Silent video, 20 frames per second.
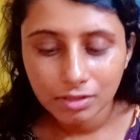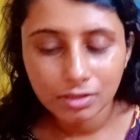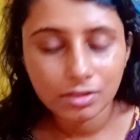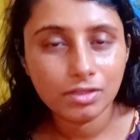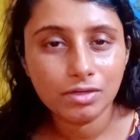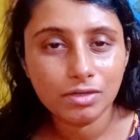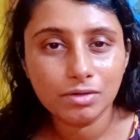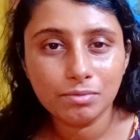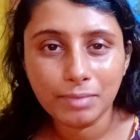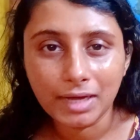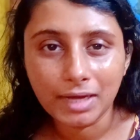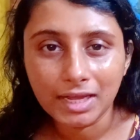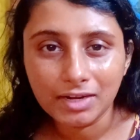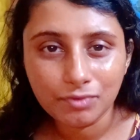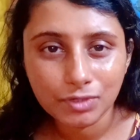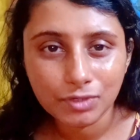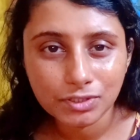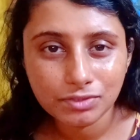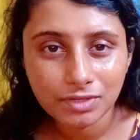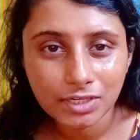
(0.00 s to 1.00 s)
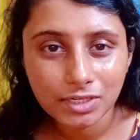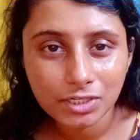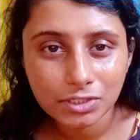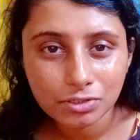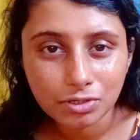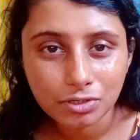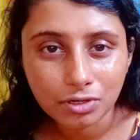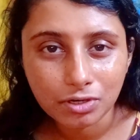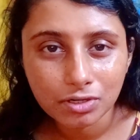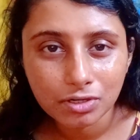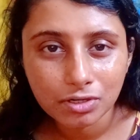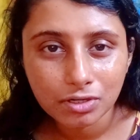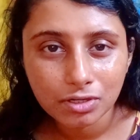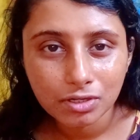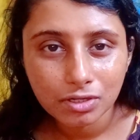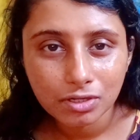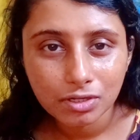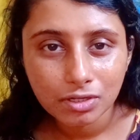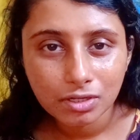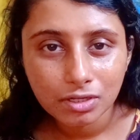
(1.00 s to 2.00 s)
the man was very shocked.
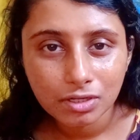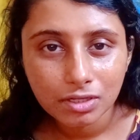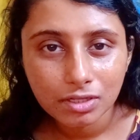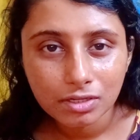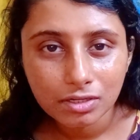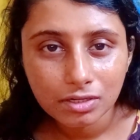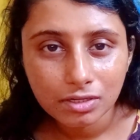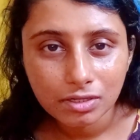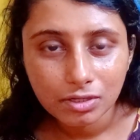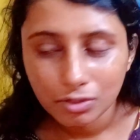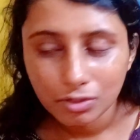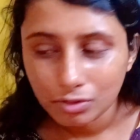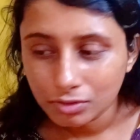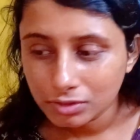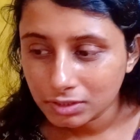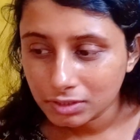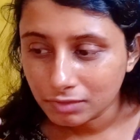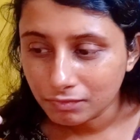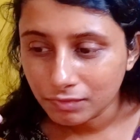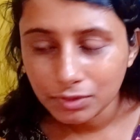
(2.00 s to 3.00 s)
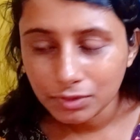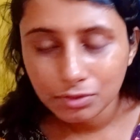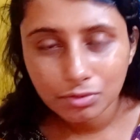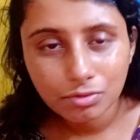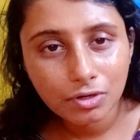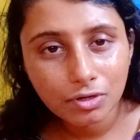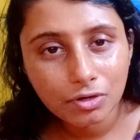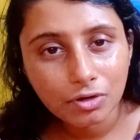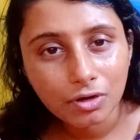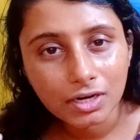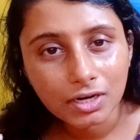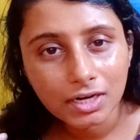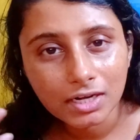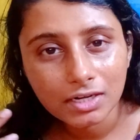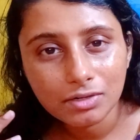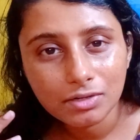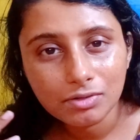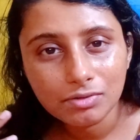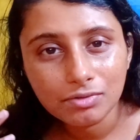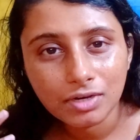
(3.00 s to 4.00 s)
Someone threw a rock
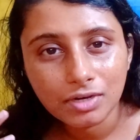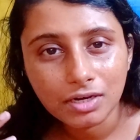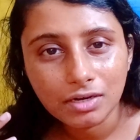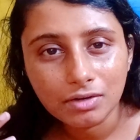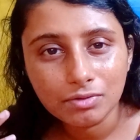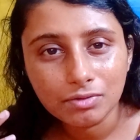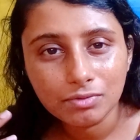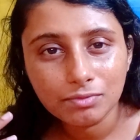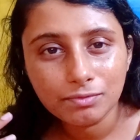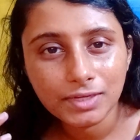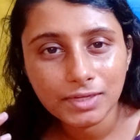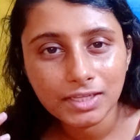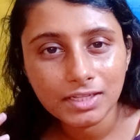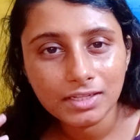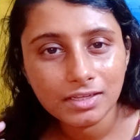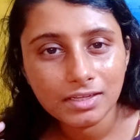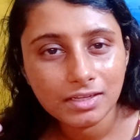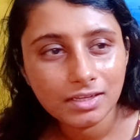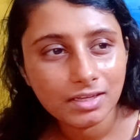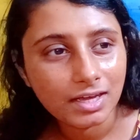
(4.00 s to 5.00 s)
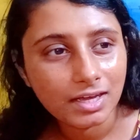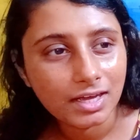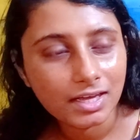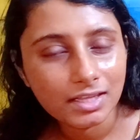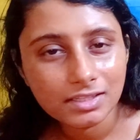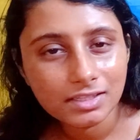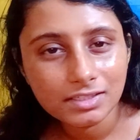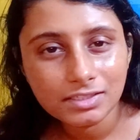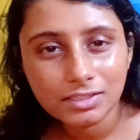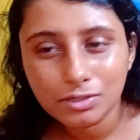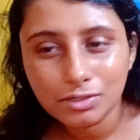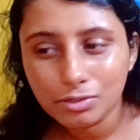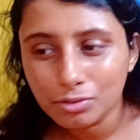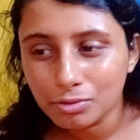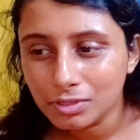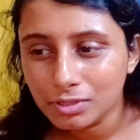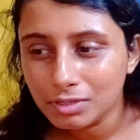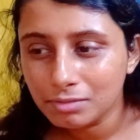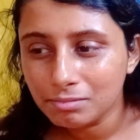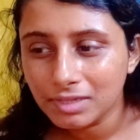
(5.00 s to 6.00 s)
at you? How? When? And she
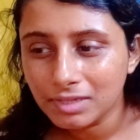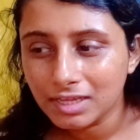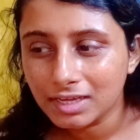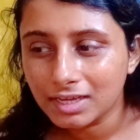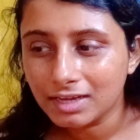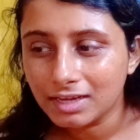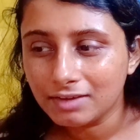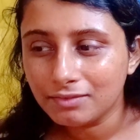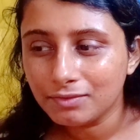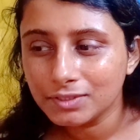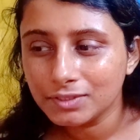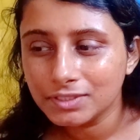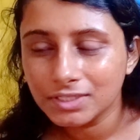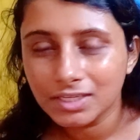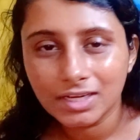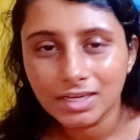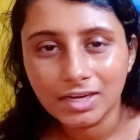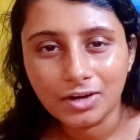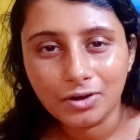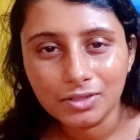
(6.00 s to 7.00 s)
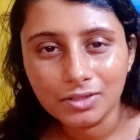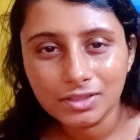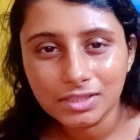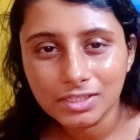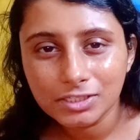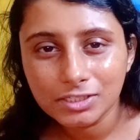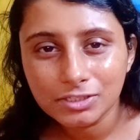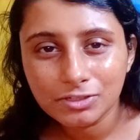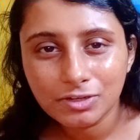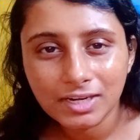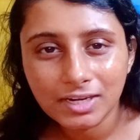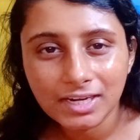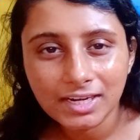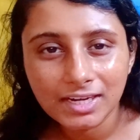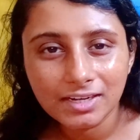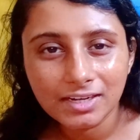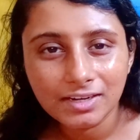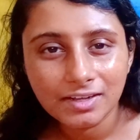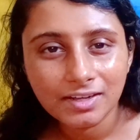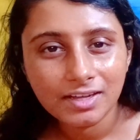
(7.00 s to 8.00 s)
told him I was on this
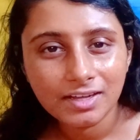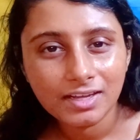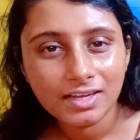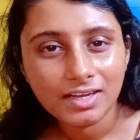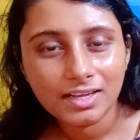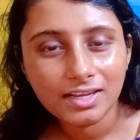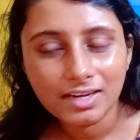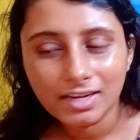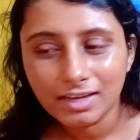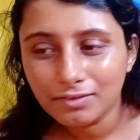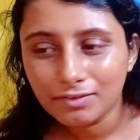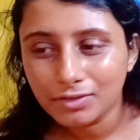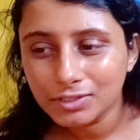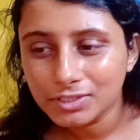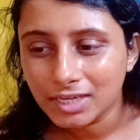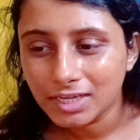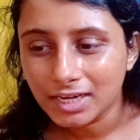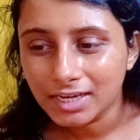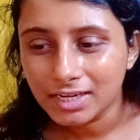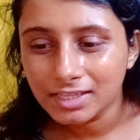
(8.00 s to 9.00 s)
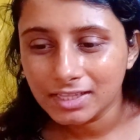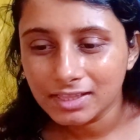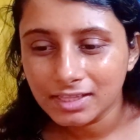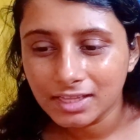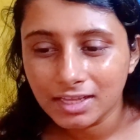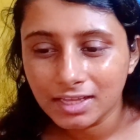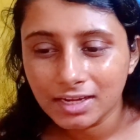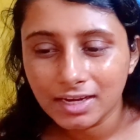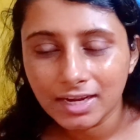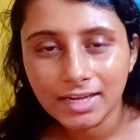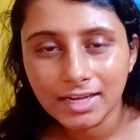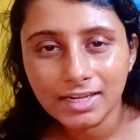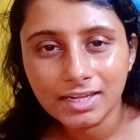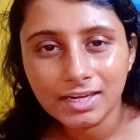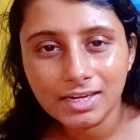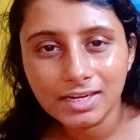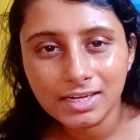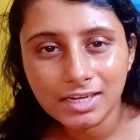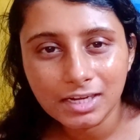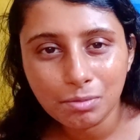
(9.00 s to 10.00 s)
street and I was standing there and
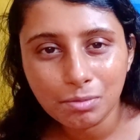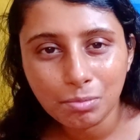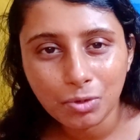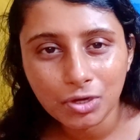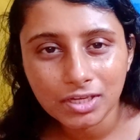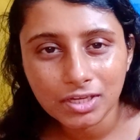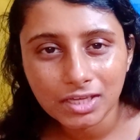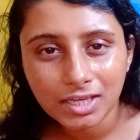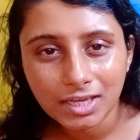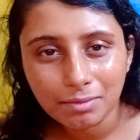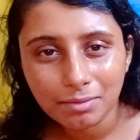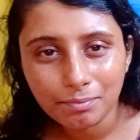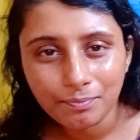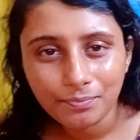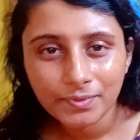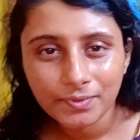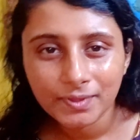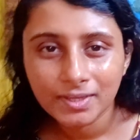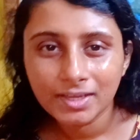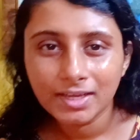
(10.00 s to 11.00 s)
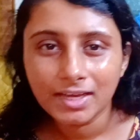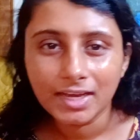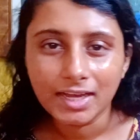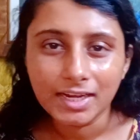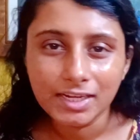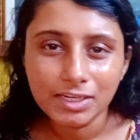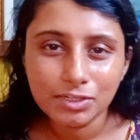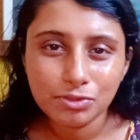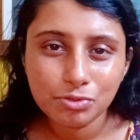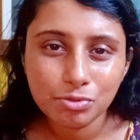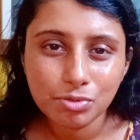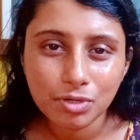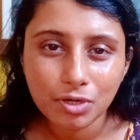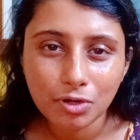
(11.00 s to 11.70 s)
a little boy came and he threw a